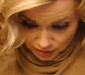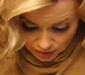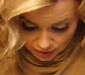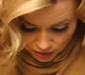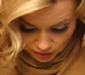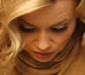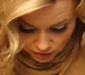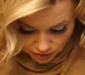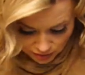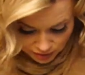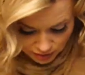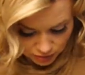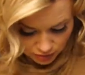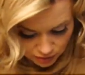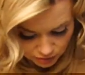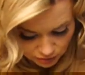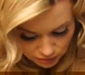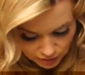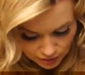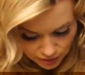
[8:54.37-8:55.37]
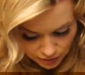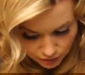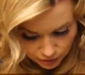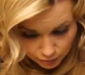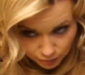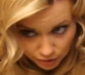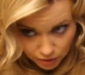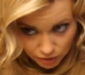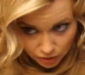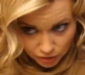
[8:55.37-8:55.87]
and do it into another
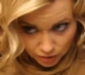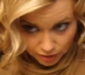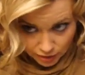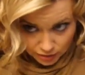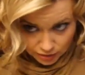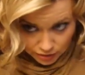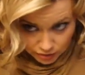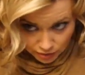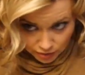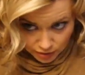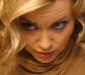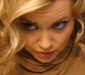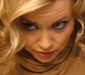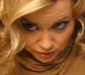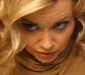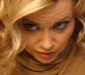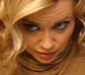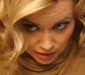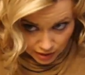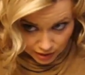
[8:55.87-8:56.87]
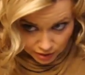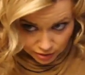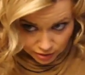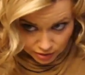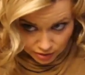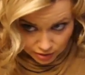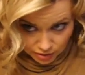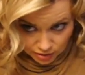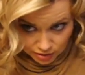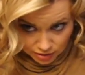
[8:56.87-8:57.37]
part or another
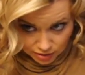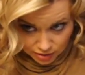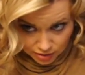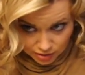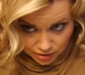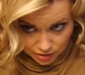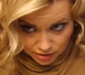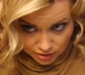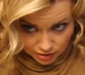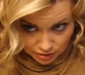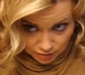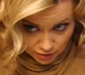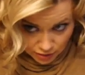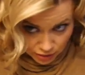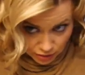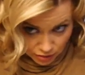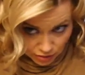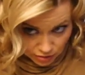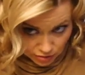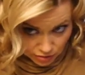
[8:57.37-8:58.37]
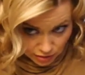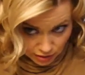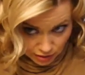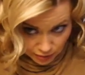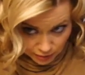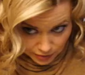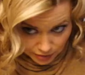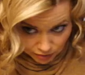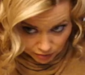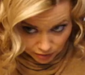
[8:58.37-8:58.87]
section. Make sure you
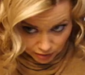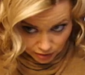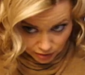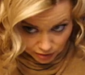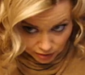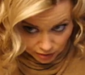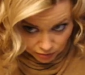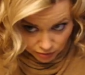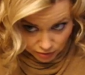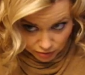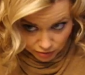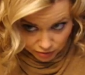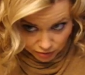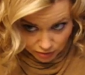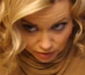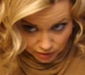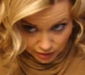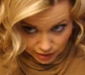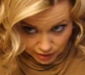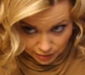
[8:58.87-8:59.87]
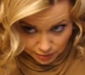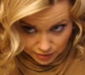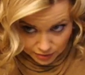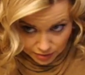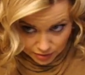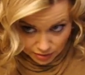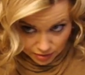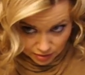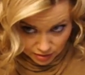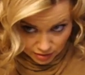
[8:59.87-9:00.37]
clip it really good with your
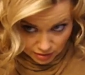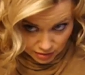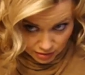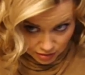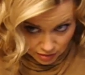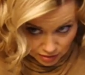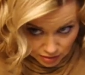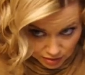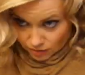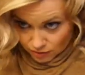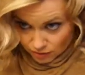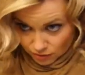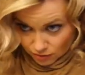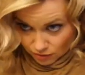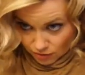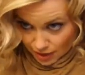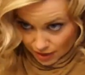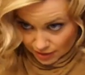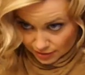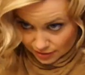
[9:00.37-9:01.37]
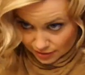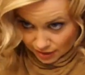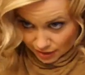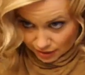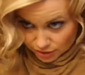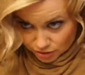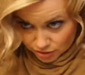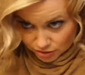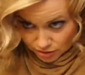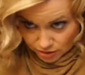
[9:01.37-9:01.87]
clips. So that
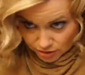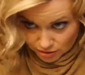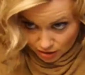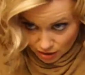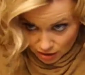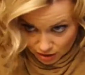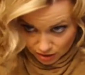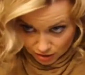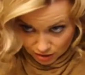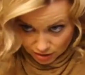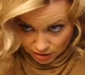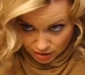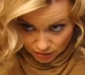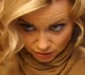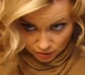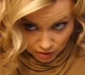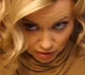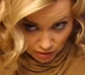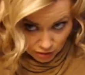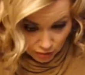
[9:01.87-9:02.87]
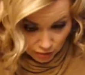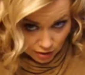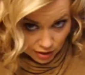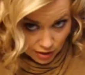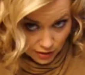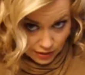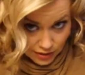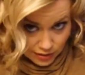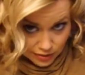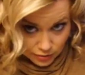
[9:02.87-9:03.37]
section's done, and we're going to work
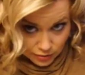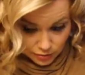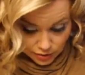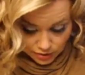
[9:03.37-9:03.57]
on this